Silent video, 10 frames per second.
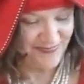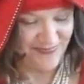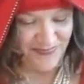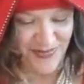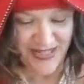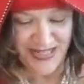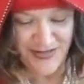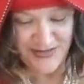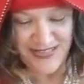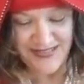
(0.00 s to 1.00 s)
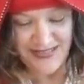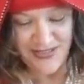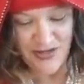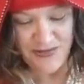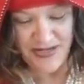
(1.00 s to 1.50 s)
we're going to use a little
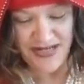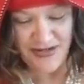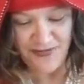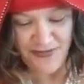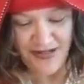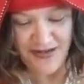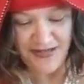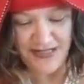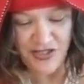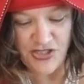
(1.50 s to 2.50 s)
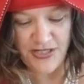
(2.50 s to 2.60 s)
strawberry here for garnish.